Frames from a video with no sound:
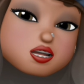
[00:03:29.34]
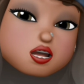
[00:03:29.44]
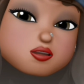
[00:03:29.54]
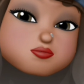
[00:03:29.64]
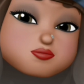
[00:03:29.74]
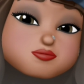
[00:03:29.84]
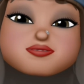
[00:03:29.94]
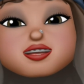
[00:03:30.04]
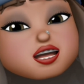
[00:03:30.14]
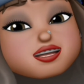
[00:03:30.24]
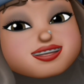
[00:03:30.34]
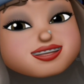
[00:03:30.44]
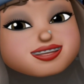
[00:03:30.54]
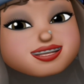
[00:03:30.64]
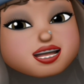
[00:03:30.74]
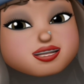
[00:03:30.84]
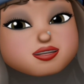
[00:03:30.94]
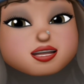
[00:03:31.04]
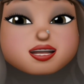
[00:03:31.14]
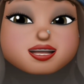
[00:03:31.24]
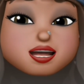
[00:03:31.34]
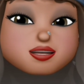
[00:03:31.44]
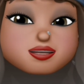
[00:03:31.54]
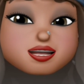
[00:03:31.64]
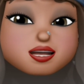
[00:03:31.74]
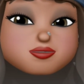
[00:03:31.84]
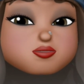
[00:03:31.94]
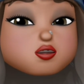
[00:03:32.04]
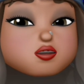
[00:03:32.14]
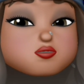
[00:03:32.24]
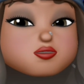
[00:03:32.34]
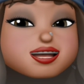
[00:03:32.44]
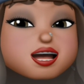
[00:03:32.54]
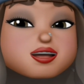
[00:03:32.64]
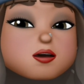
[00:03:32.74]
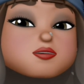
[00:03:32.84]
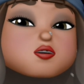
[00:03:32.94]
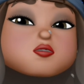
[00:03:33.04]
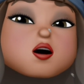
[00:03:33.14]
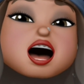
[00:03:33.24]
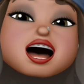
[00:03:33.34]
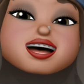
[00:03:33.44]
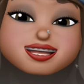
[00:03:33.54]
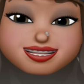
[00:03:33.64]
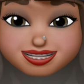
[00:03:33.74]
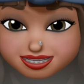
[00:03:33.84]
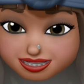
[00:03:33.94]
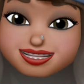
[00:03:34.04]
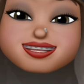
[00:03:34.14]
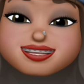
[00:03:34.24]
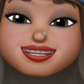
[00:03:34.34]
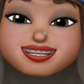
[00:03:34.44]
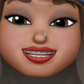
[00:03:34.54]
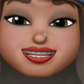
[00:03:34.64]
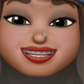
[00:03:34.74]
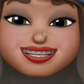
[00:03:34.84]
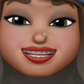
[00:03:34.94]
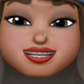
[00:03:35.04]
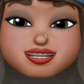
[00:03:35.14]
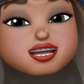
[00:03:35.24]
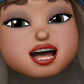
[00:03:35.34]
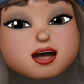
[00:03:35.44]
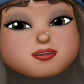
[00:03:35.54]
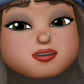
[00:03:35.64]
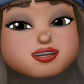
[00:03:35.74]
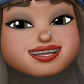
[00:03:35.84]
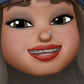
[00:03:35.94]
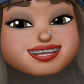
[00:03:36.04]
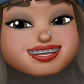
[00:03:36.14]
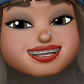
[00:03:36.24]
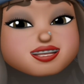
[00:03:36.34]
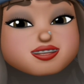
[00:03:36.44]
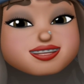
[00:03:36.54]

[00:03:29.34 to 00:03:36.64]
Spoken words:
using PicsArt. So design you a logo so you can brand your stuff.